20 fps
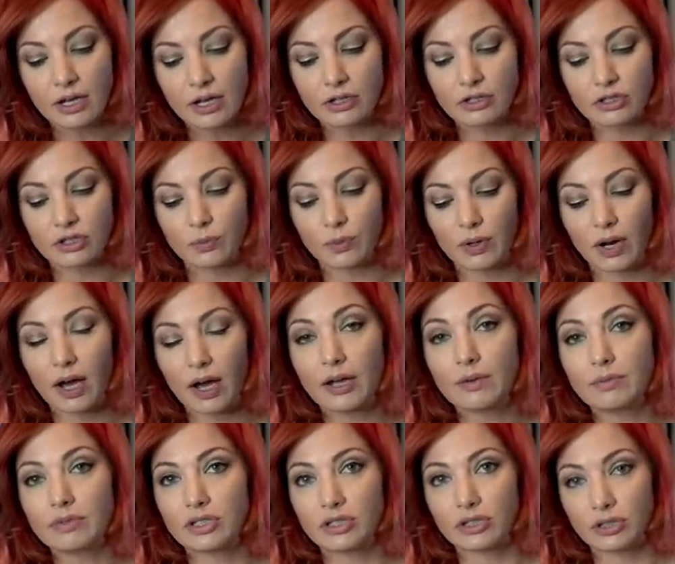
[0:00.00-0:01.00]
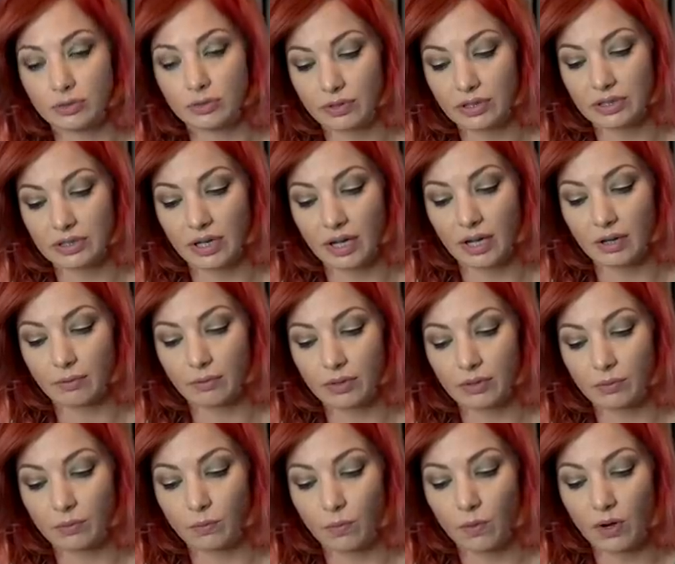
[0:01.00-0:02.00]
So what I would do is I
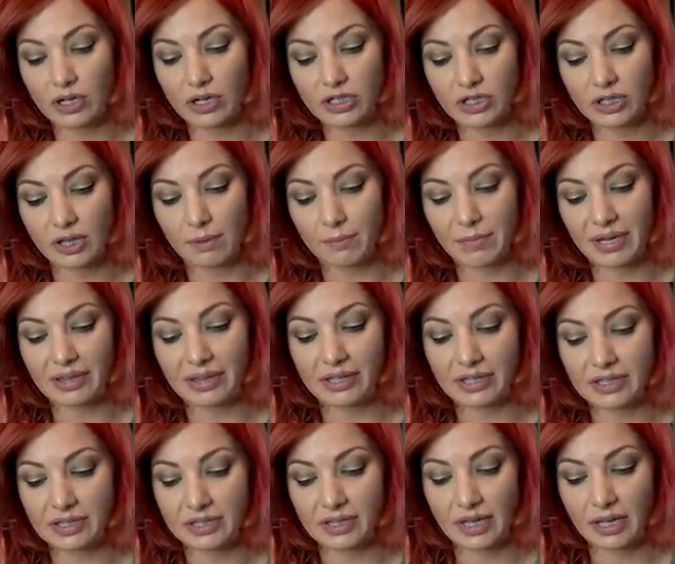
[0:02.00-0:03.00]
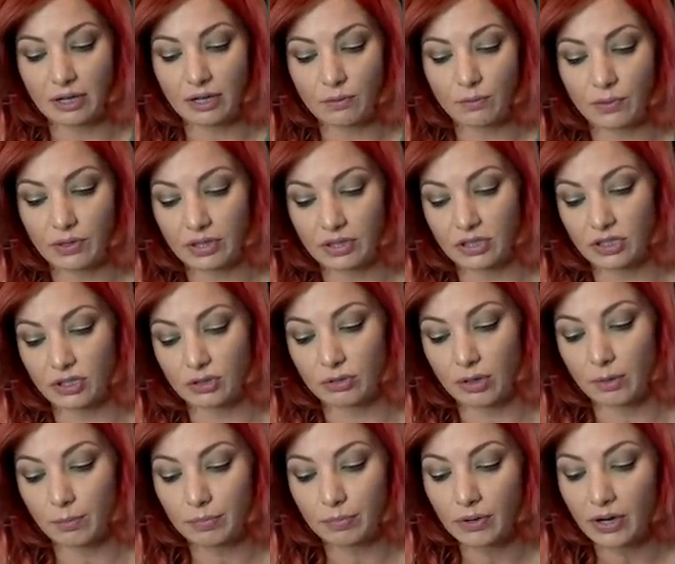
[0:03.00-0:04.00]
would wash them in the sink with a
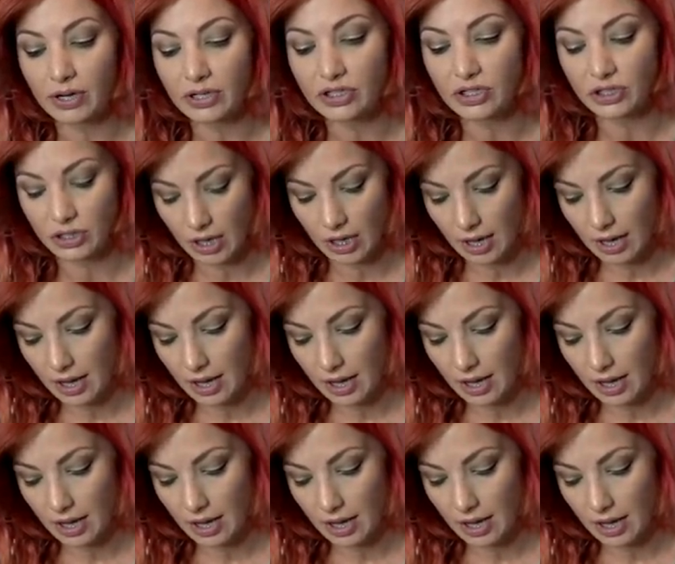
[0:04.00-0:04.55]
scrub brush